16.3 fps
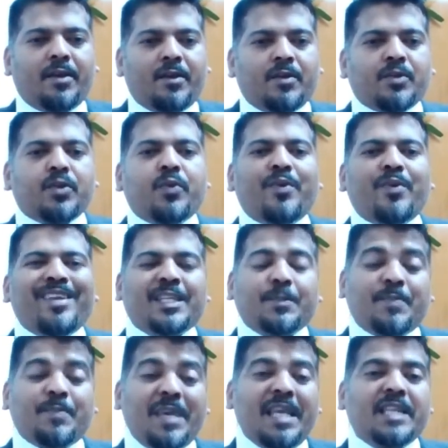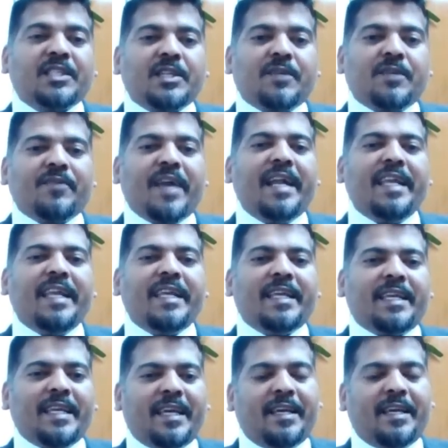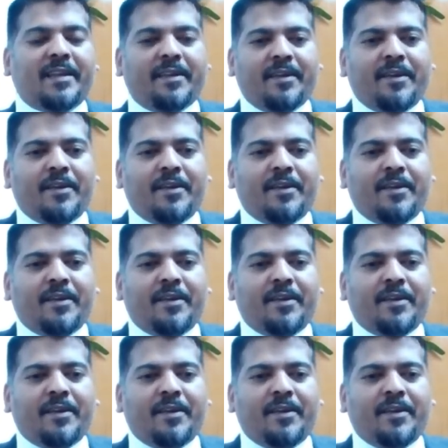So we're in a space of adding care.